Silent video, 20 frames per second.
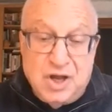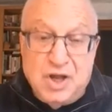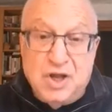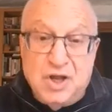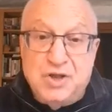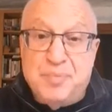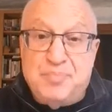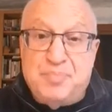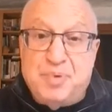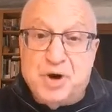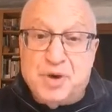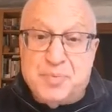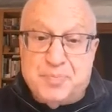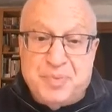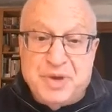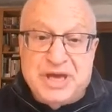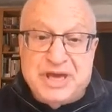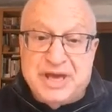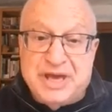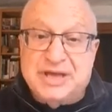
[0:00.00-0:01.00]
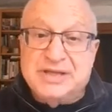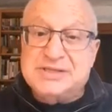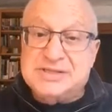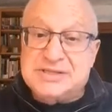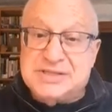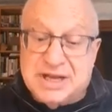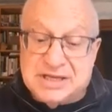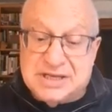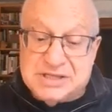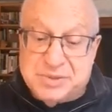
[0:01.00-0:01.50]
The book begins,
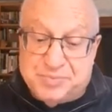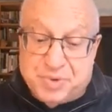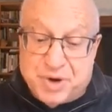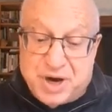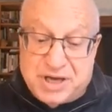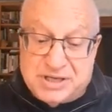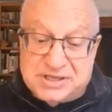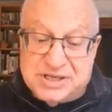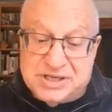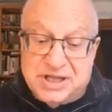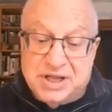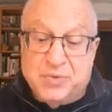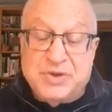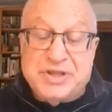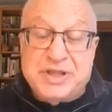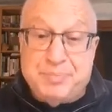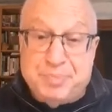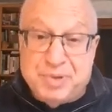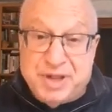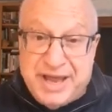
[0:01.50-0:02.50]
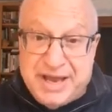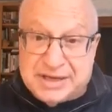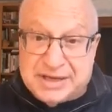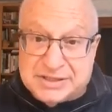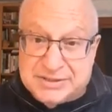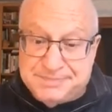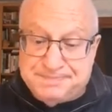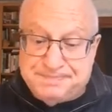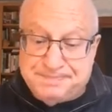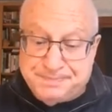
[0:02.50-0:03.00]
not surprisingly, with the
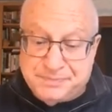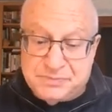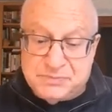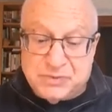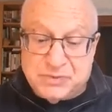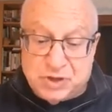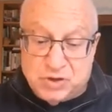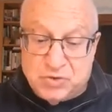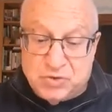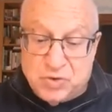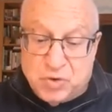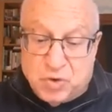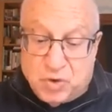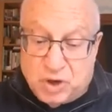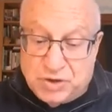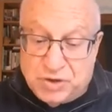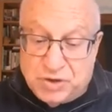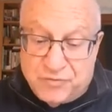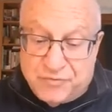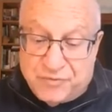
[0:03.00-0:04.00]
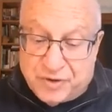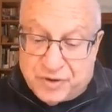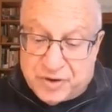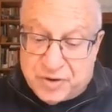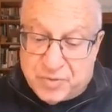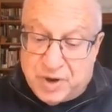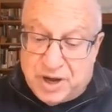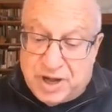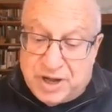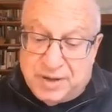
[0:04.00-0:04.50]
plant that you all know very
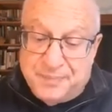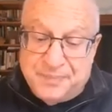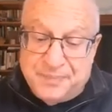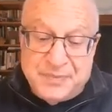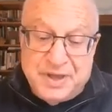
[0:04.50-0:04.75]
well.